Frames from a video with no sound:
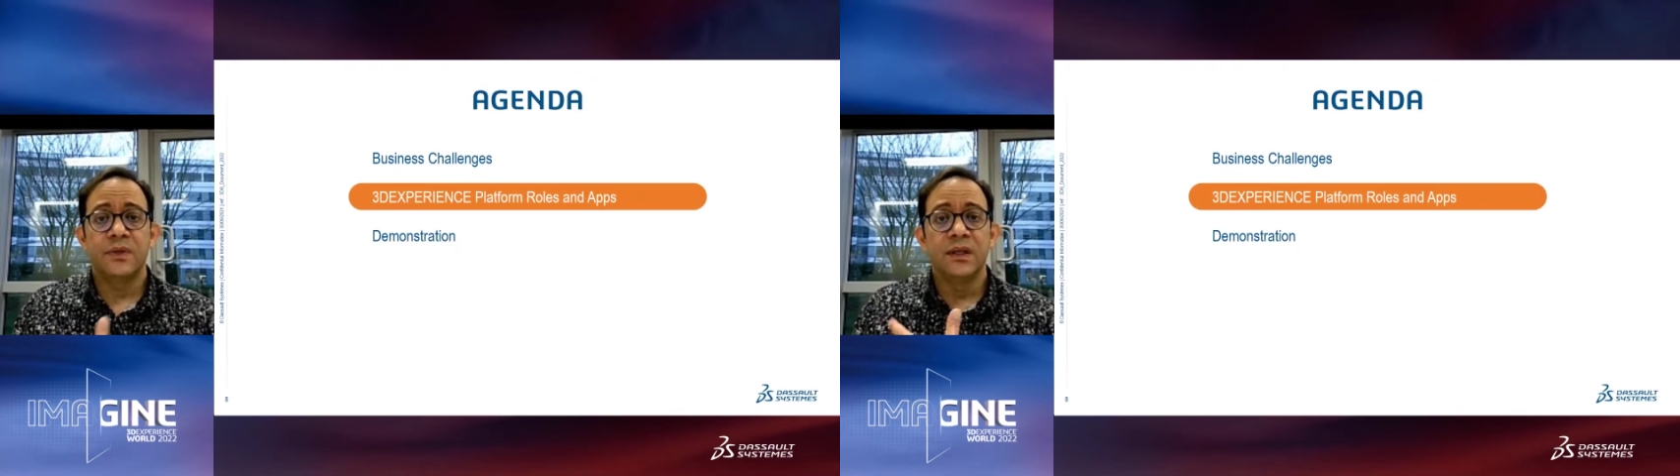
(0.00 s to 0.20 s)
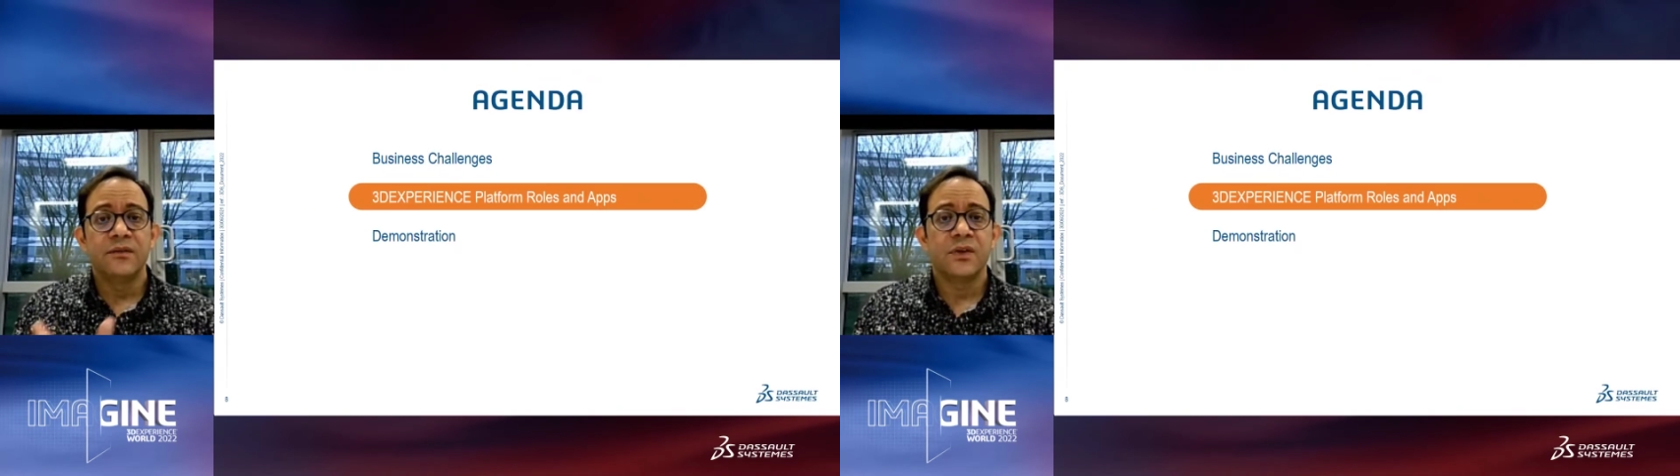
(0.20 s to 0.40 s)

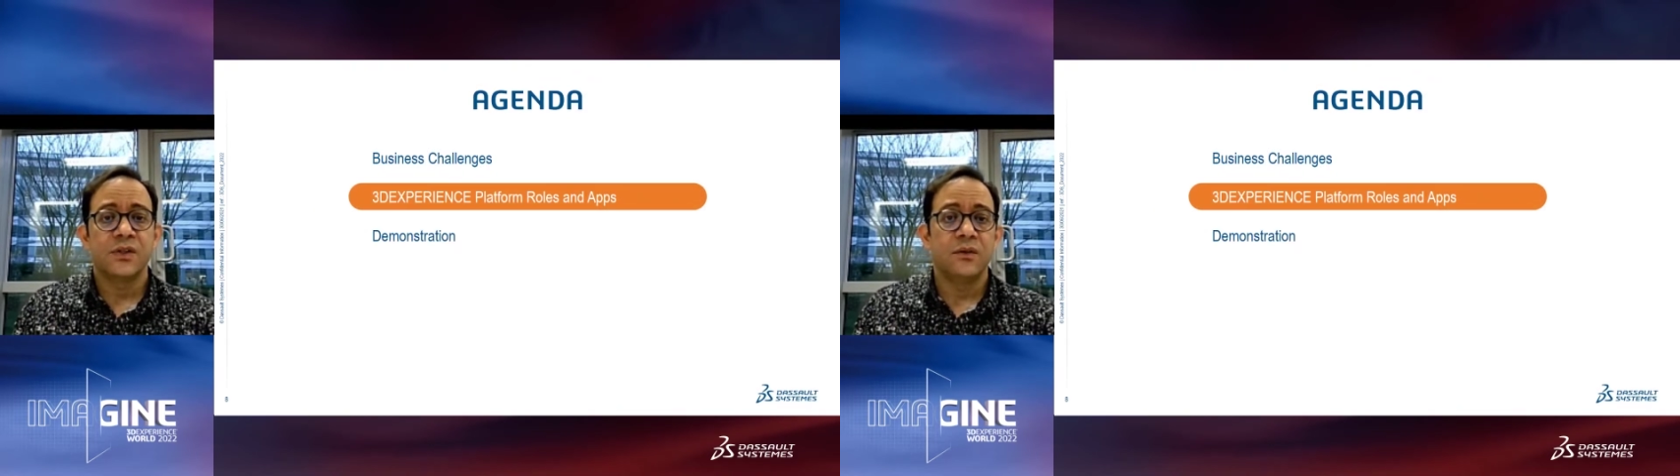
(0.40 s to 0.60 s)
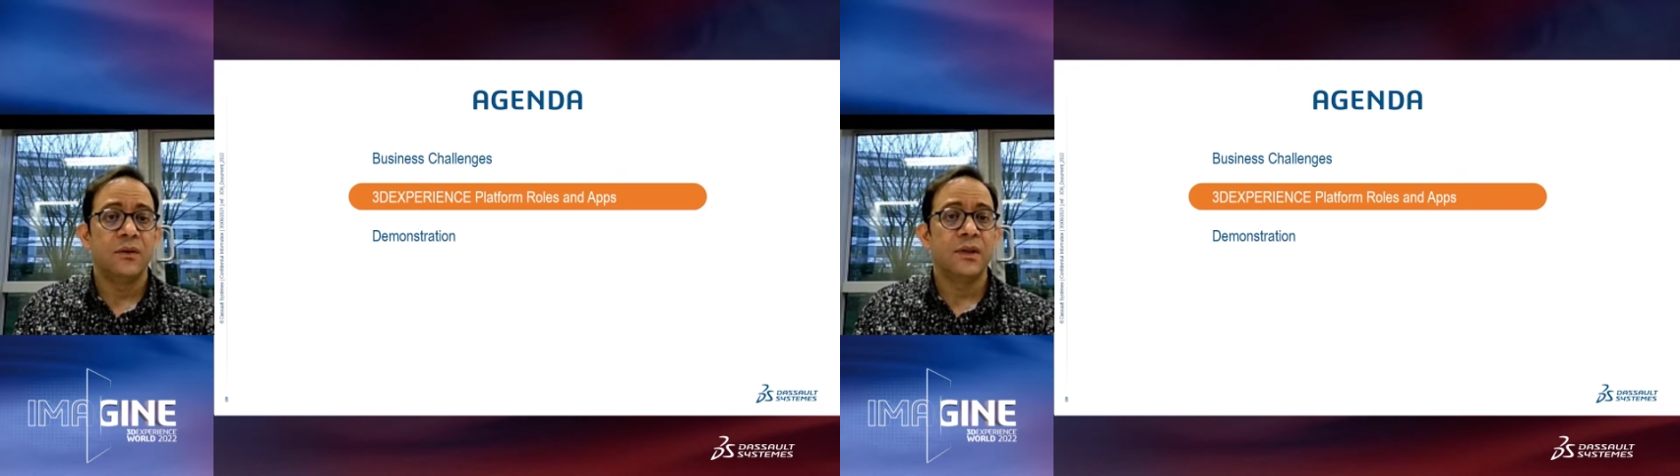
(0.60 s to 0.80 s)
delivers
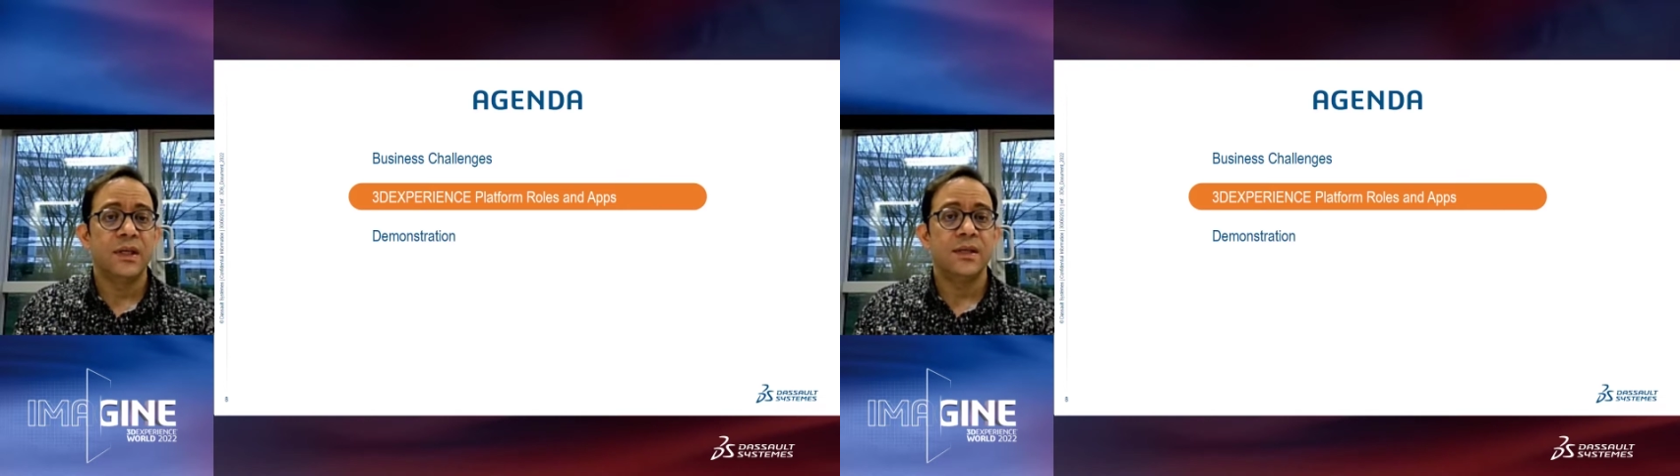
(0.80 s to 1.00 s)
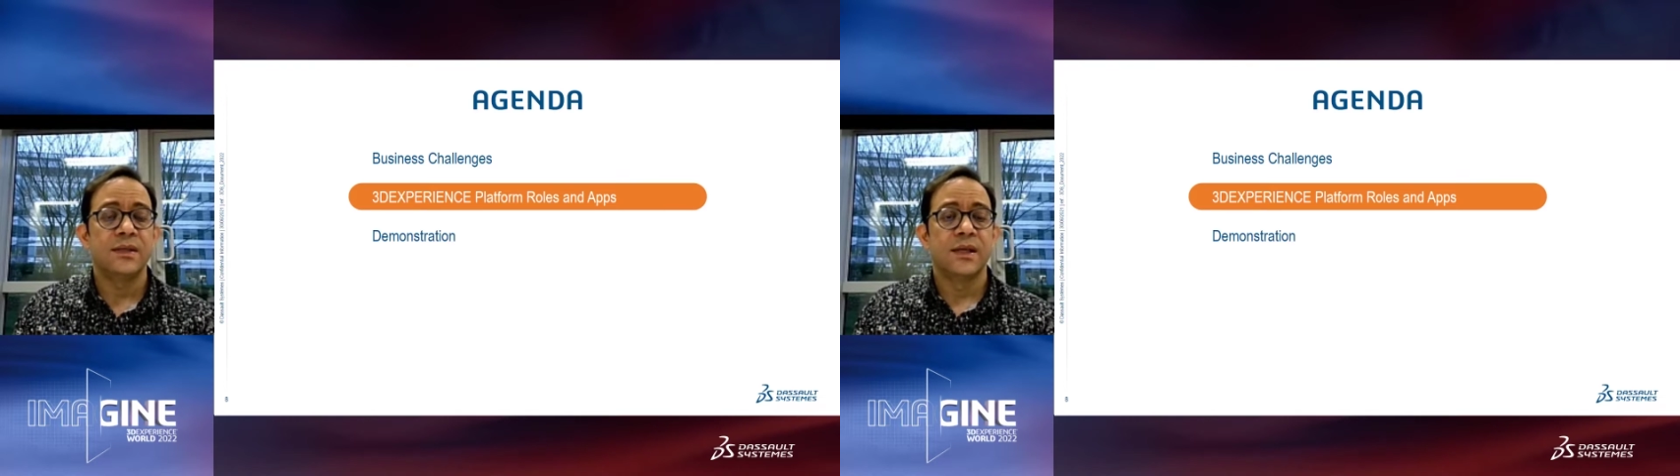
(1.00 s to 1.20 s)
all
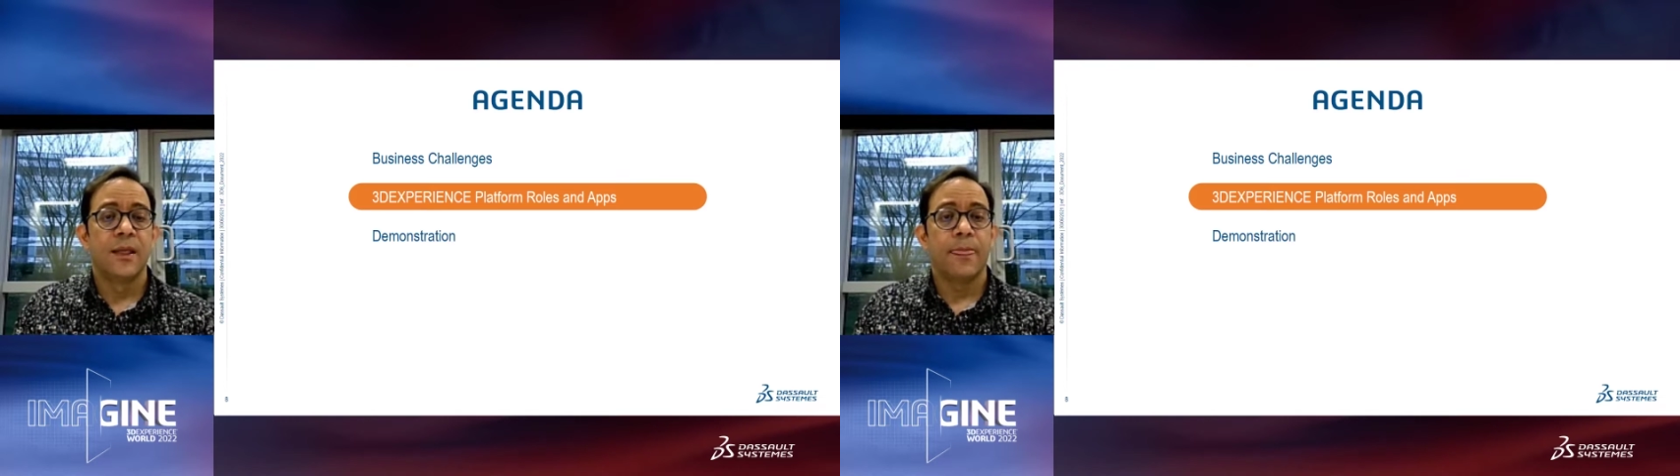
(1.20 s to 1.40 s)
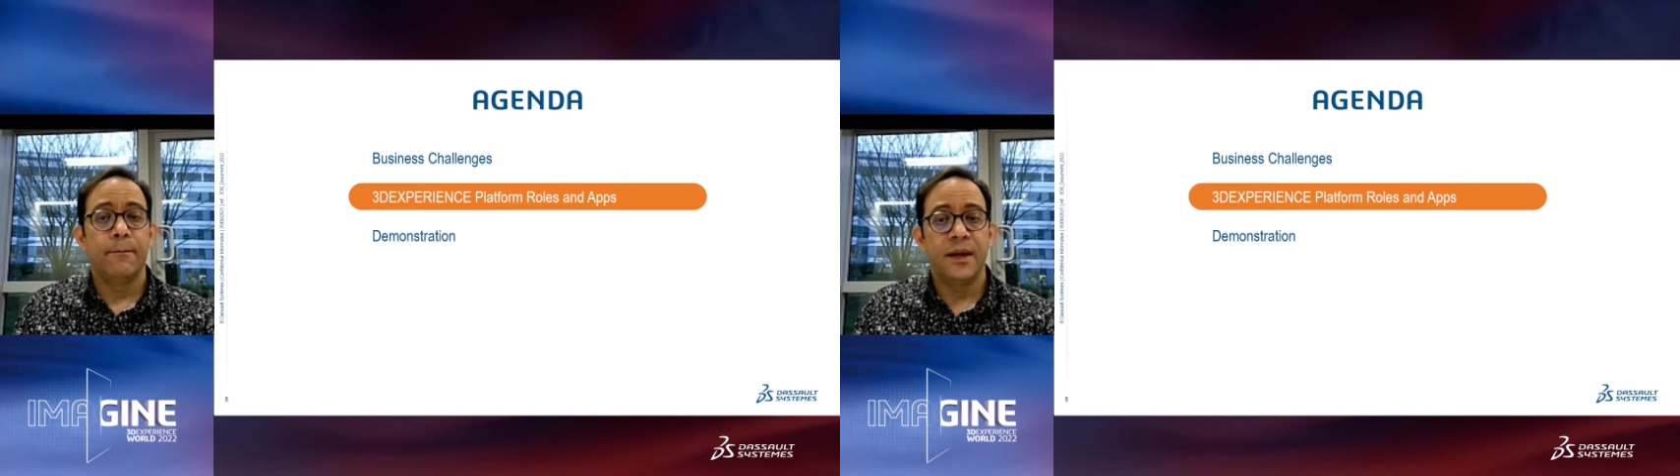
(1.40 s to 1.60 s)
these
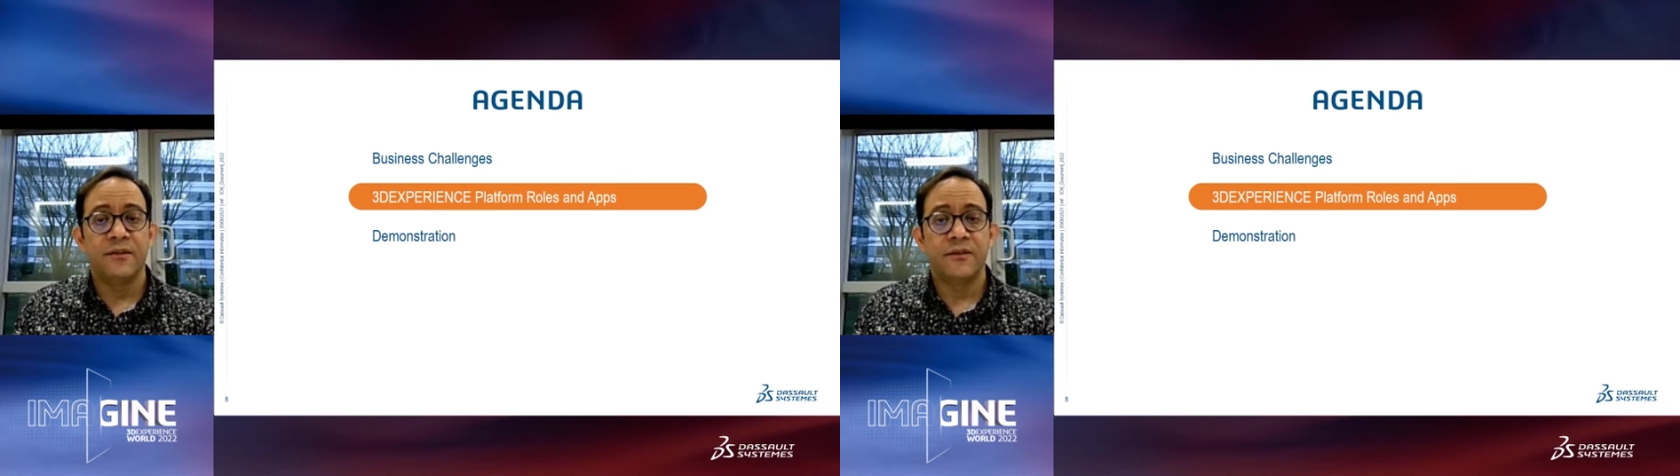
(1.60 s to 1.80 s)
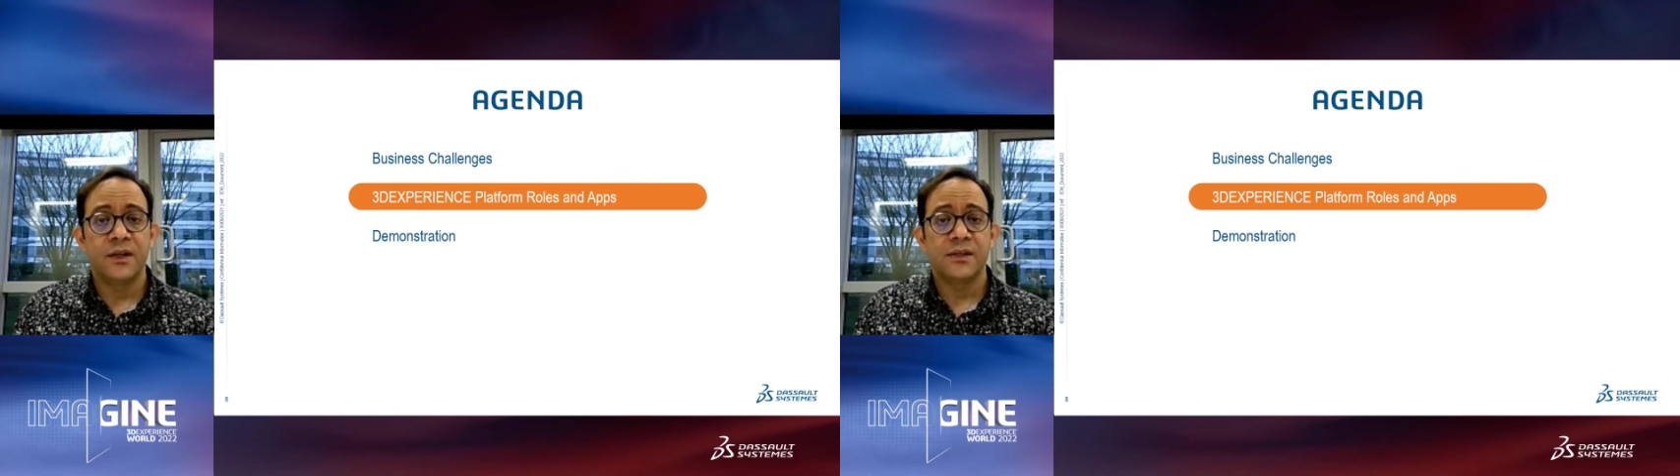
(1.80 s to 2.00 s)

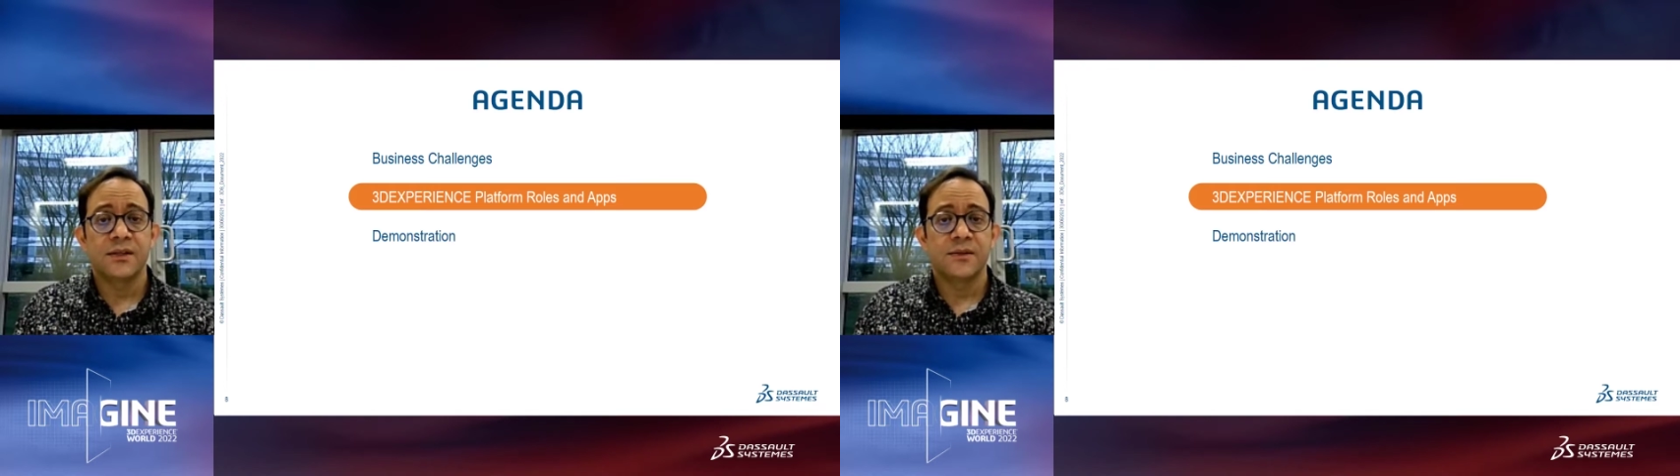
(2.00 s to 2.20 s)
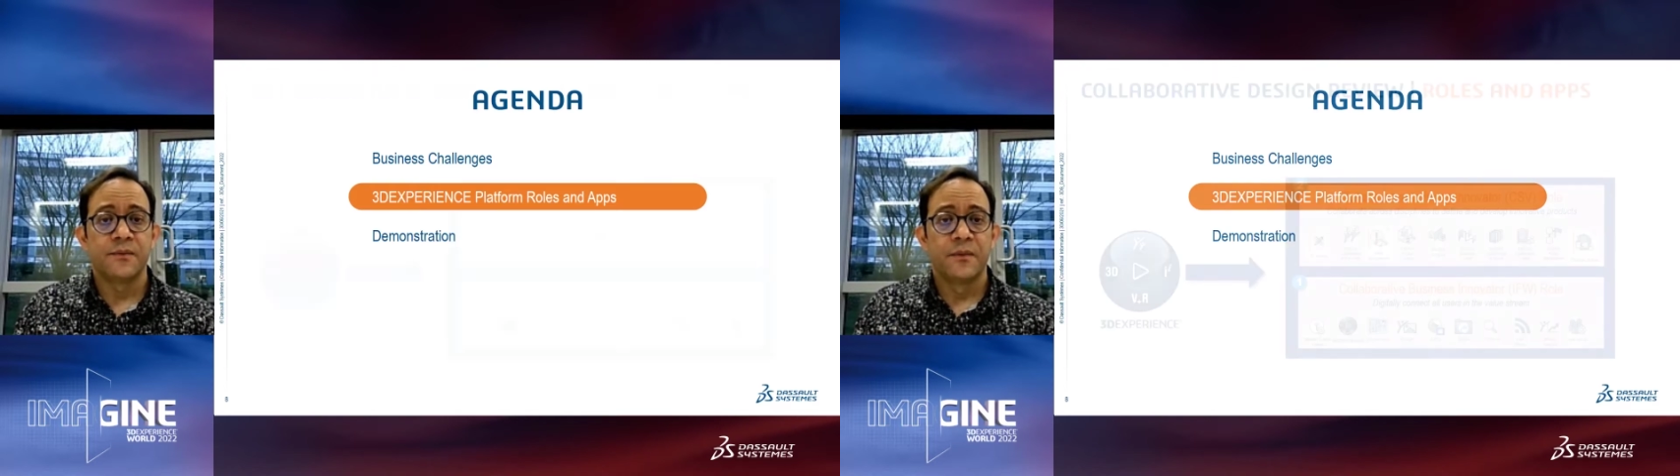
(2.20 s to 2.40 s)

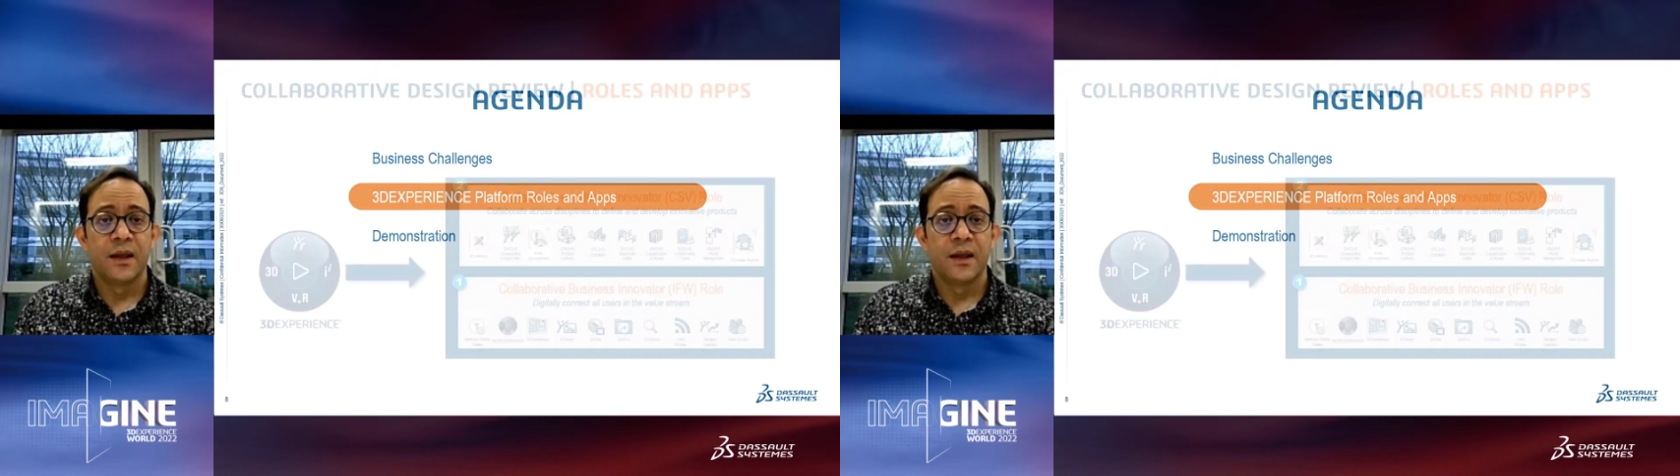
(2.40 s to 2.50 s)
benefits.